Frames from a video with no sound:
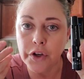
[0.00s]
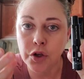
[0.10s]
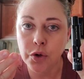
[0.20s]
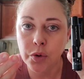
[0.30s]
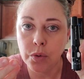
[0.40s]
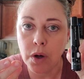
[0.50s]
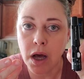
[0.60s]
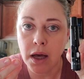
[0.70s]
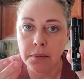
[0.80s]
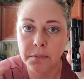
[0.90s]
a new
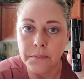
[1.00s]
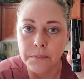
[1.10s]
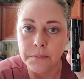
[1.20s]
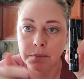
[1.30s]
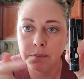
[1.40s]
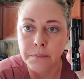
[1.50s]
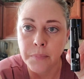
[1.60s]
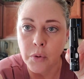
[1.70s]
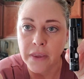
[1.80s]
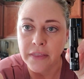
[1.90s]

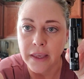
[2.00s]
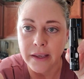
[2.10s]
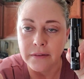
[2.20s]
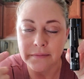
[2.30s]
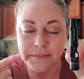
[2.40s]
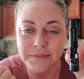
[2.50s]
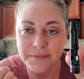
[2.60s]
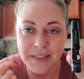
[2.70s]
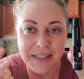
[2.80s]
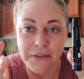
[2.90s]
pokey thingy
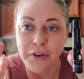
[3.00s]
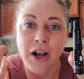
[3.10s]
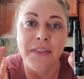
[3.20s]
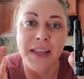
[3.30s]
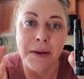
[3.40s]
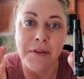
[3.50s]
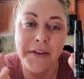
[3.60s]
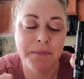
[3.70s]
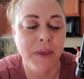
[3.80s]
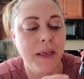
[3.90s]
because I forgot the name of
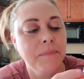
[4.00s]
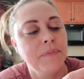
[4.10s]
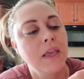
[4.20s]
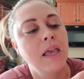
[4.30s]
it, okay?